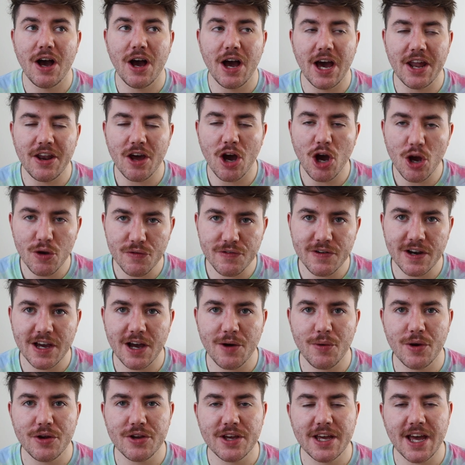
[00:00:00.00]
and hopefully I
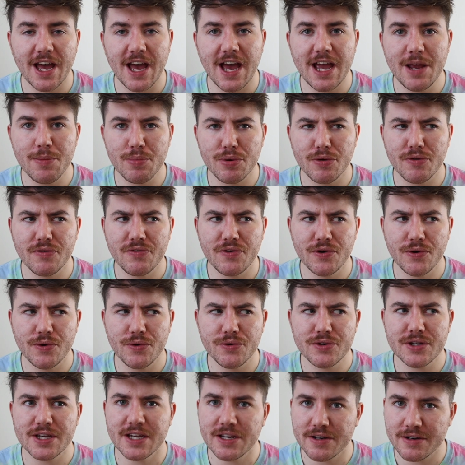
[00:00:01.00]
won't get April
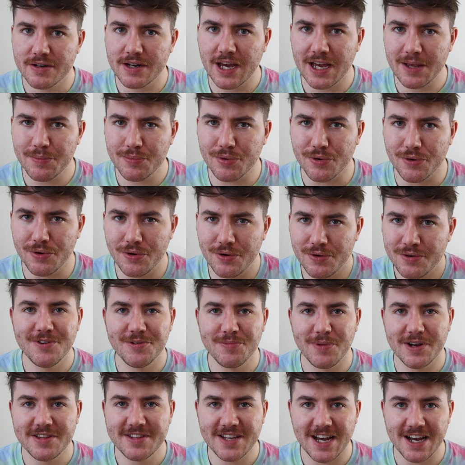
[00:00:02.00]
fooled in April with
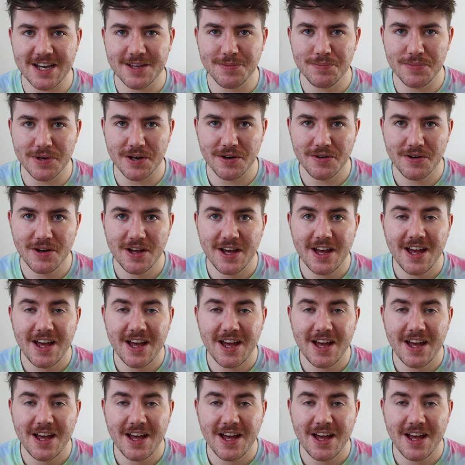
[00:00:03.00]
my tax bill.